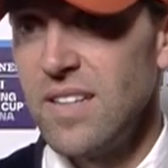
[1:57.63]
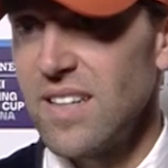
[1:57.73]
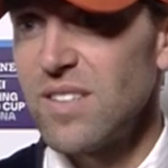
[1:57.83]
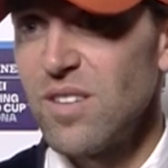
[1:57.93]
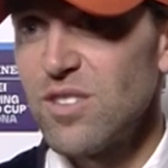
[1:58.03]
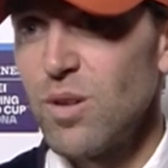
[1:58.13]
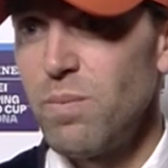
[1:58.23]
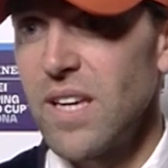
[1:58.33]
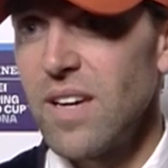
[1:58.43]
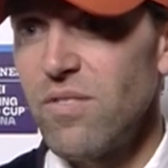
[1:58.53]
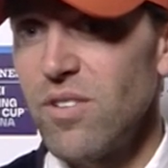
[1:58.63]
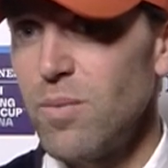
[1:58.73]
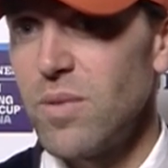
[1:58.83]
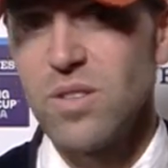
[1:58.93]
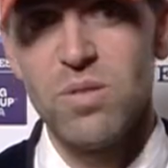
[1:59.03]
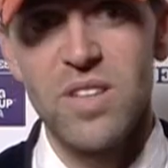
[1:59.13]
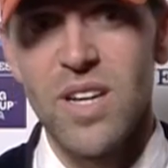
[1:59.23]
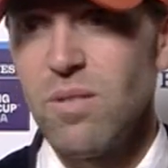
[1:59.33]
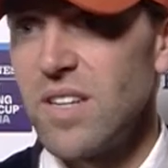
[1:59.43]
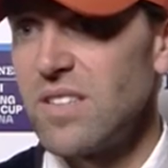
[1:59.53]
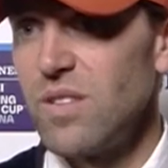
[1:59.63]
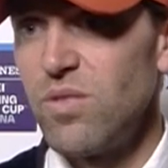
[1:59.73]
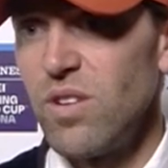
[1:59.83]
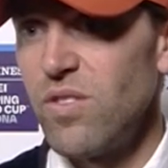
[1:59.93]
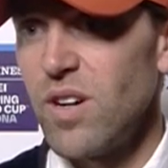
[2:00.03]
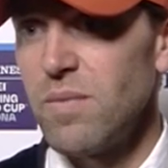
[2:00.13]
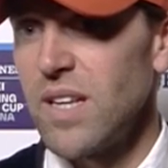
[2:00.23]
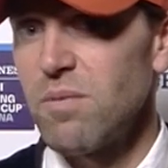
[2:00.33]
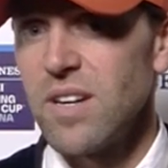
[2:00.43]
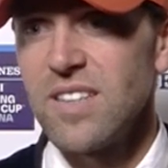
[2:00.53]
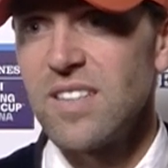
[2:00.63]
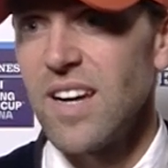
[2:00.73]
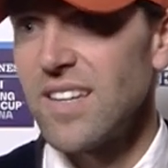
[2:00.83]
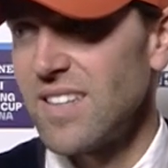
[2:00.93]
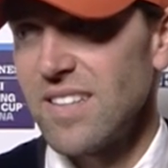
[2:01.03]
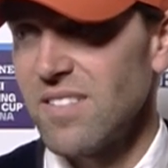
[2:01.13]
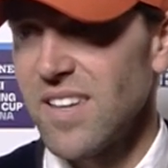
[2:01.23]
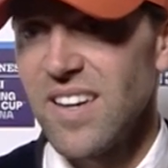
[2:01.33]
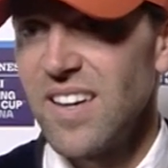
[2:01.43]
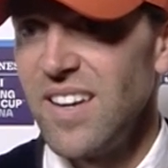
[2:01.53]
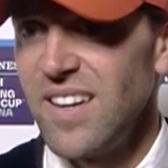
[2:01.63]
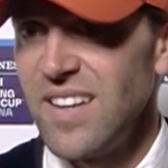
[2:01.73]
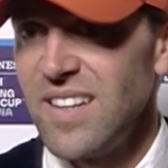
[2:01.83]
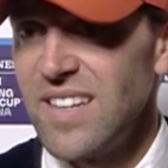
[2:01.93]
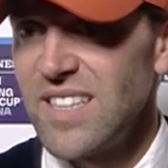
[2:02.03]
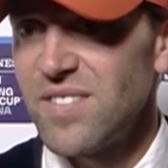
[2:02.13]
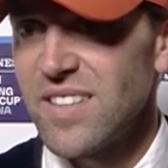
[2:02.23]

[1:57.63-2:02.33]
That's also big effort, but today was in full form, and when it's like that, okay, it's